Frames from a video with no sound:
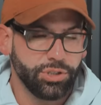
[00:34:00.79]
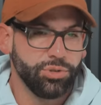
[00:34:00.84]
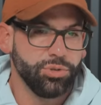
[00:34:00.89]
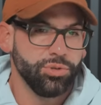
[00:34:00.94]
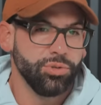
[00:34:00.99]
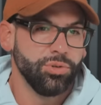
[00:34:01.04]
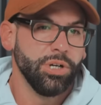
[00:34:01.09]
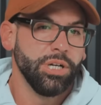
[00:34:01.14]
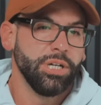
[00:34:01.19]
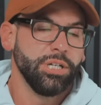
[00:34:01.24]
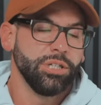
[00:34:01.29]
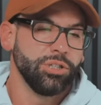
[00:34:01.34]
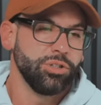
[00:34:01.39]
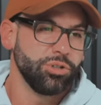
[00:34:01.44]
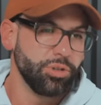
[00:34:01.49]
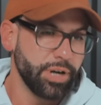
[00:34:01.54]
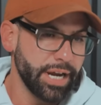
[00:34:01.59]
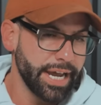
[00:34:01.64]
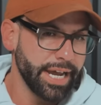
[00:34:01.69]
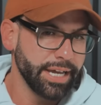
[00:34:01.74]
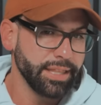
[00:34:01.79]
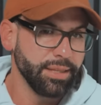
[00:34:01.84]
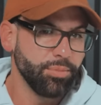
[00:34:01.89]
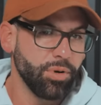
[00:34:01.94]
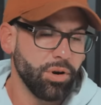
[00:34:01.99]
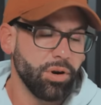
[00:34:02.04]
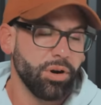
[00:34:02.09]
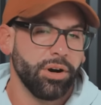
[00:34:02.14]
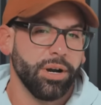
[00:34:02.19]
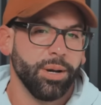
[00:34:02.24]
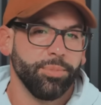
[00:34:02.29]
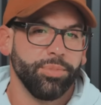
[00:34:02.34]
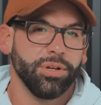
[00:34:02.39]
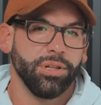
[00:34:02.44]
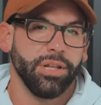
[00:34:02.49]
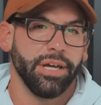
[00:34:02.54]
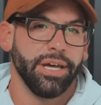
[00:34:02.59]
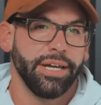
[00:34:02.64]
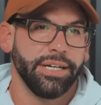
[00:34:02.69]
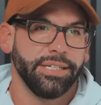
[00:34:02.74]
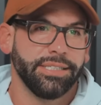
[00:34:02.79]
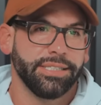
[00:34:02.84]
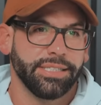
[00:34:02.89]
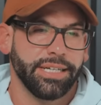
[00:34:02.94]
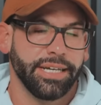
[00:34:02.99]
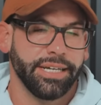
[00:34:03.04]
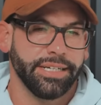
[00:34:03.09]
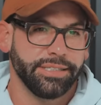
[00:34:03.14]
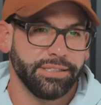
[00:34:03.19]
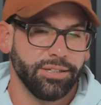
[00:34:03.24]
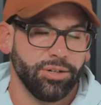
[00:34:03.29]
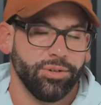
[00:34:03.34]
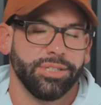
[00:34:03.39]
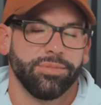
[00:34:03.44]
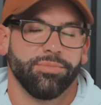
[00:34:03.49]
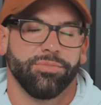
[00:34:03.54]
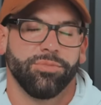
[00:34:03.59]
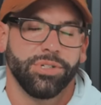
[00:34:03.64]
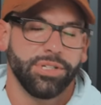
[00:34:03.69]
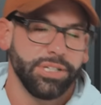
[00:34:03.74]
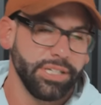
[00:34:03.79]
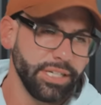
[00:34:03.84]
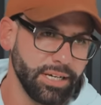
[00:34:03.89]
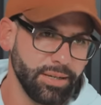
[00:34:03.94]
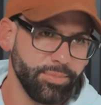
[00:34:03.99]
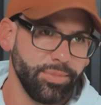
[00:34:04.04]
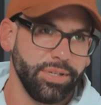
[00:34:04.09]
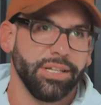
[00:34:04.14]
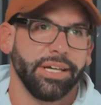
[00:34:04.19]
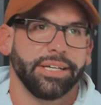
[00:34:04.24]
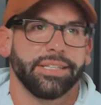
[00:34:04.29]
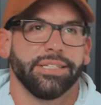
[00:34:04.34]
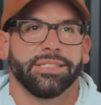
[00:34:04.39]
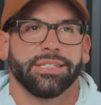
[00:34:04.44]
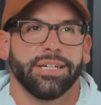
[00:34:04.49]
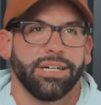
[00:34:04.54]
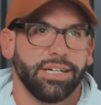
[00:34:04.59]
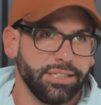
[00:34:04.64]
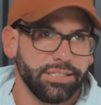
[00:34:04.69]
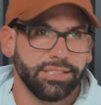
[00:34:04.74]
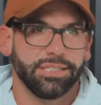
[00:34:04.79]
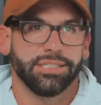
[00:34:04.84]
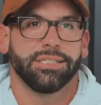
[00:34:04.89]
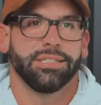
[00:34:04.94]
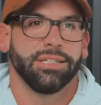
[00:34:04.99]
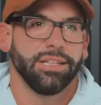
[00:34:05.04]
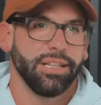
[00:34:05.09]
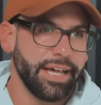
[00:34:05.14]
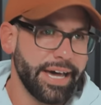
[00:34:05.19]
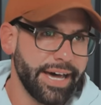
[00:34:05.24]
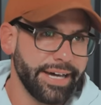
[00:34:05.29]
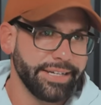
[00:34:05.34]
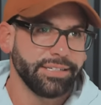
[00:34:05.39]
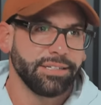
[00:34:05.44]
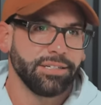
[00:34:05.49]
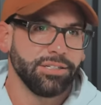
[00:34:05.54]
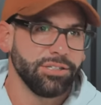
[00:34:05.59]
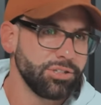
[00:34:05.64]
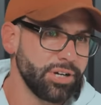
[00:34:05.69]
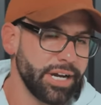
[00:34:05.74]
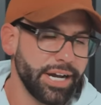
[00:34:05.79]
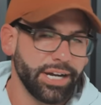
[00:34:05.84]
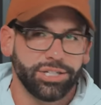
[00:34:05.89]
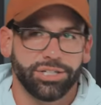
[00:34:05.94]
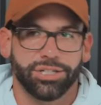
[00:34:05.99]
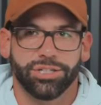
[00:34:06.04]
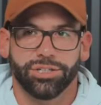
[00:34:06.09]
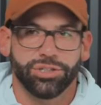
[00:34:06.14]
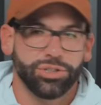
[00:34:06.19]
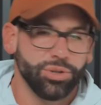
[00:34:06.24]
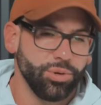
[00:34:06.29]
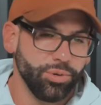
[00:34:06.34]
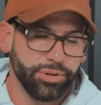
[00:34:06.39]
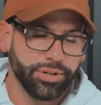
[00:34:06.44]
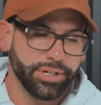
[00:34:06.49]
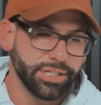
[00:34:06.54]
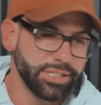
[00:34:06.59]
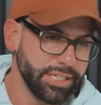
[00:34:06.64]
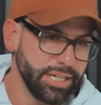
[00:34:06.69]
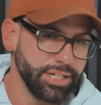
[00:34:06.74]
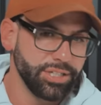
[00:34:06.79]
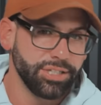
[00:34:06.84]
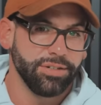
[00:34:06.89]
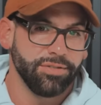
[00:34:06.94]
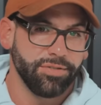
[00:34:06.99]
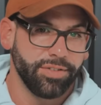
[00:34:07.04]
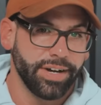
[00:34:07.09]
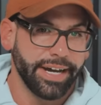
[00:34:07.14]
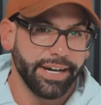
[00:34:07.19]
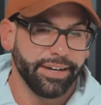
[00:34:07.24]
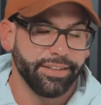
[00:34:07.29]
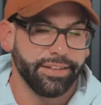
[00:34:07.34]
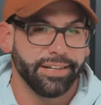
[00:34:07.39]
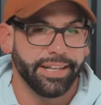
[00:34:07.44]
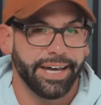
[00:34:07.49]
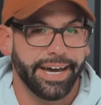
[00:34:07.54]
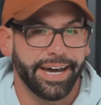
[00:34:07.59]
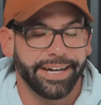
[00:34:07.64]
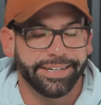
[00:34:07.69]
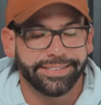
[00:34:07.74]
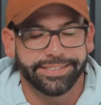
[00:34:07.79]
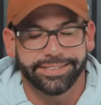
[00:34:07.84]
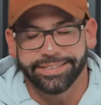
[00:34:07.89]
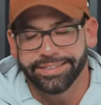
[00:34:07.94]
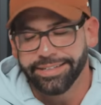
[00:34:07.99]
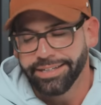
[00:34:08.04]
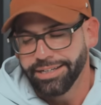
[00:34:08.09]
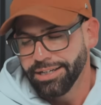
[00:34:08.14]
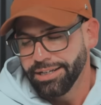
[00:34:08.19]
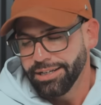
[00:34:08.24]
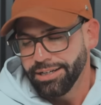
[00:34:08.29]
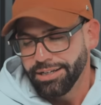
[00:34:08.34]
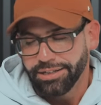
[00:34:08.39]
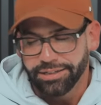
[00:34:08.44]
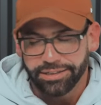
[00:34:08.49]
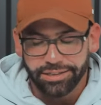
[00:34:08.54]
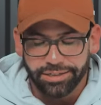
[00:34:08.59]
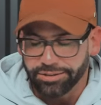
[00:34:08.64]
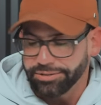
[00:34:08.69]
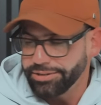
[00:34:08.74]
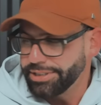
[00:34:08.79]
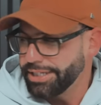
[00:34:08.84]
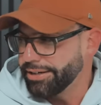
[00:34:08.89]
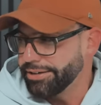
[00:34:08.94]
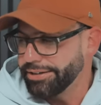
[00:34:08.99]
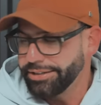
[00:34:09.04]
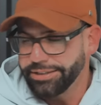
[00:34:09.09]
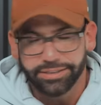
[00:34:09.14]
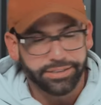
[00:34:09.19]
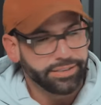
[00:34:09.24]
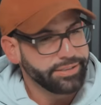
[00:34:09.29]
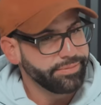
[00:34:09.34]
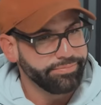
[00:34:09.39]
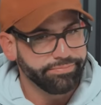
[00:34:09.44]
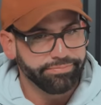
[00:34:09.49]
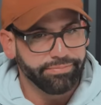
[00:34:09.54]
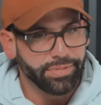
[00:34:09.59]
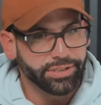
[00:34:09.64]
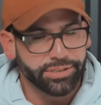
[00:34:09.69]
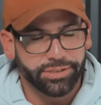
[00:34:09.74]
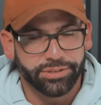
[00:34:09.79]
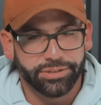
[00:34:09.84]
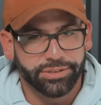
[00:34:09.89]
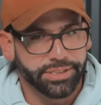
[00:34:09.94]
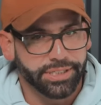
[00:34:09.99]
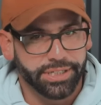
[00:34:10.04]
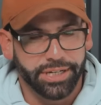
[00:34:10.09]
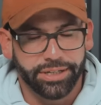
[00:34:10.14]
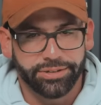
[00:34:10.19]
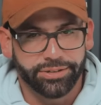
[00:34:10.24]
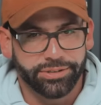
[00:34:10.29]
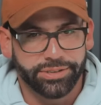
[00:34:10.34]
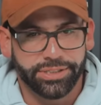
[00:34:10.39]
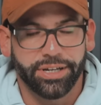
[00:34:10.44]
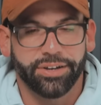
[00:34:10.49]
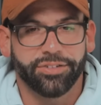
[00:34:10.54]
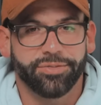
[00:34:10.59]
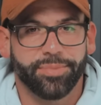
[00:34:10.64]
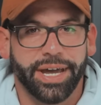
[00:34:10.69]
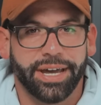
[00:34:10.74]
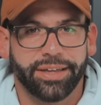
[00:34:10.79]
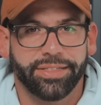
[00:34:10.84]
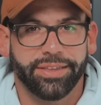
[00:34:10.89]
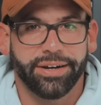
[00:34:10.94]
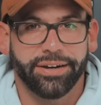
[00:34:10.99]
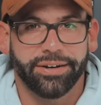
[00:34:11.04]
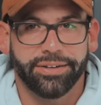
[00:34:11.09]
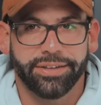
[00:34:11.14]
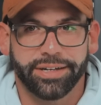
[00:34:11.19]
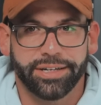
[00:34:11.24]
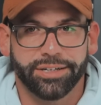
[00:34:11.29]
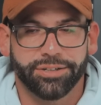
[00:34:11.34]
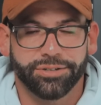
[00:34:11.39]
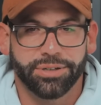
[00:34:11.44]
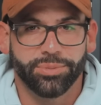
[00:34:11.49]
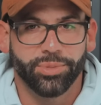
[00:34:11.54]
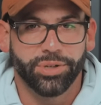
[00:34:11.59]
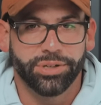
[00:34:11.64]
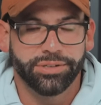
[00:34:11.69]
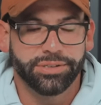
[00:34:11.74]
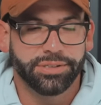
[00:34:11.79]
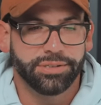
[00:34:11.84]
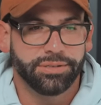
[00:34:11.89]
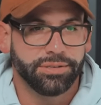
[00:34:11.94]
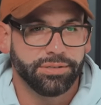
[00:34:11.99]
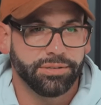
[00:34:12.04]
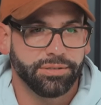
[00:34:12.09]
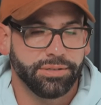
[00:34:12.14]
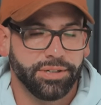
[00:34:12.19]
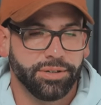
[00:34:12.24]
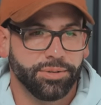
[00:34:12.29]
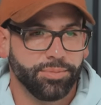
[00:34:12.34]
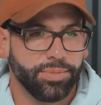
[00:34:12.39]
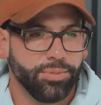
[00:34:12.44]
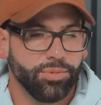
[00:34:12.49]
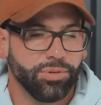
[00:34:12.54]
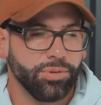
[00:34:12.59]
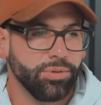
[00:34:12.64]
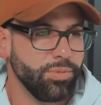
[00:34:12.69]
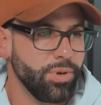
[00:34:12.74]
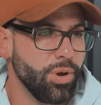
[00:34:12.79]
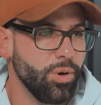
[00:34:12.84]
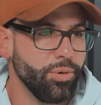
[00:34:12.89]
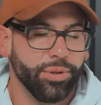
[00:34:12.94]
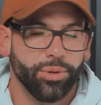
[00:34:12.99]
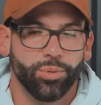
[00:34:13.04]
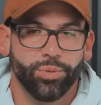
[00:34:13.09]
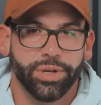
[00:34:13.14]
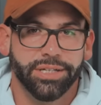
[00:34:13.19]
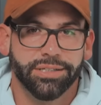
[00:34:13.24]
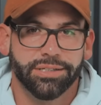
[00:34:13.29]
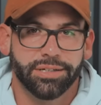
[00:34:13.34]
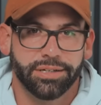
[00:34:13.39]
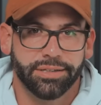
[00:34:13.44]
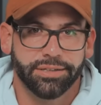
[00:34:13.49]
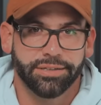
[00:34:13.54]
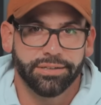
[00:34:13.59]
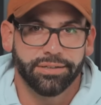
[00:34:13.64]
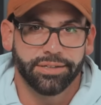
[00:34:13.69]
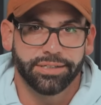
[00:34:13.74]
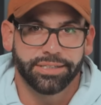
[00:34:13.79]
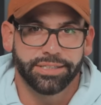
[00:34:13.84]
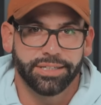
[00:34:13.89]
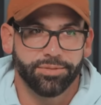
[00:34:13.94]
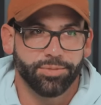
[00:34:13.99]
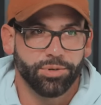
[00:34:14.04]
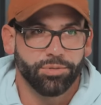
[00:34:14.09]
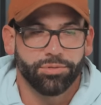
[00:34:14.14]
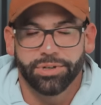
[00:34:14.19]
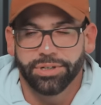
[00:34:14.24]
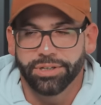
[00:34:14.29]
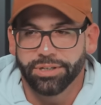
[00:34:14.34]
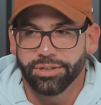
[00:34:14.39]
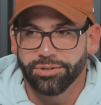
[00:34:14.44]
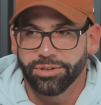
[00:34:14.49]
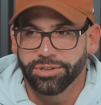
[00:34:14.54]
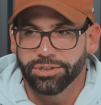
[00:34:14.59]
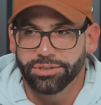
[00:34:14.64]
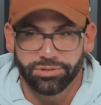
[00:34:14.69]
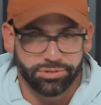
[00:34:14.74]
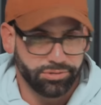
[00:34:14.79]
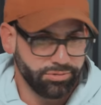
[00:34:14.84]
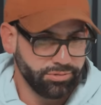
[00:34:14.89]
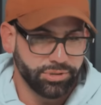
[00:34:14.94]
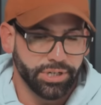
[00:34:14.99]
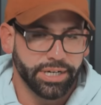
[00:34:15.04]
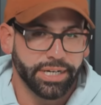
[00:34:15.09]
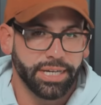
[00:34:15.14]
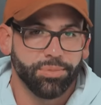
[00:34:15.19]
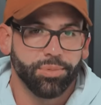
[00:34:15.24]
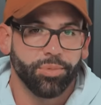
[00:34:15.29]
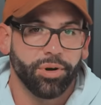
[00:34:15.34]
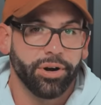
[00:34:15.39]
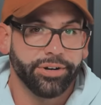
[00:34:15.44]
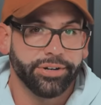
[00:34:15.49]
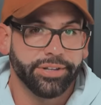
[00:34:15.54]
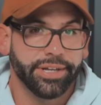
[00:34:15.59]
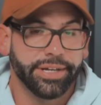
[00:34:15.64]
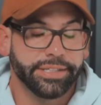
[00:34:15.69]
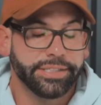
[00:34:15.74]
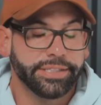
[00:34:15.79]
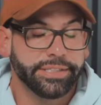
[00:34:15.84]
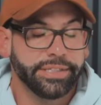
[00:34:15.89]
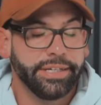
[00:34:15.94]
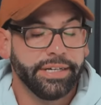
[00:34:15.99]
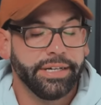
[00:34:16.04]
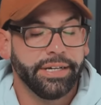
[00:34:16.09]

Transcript: to drag the bar up your legs. And so it's really going to be like this conscious lat contraction, shoulder extension via the lats, and, you know, Terry's muscles and other stuff back there that contributes. You know, people go into the weeds on stuff, but really you're just trying to keep the bar on your legs.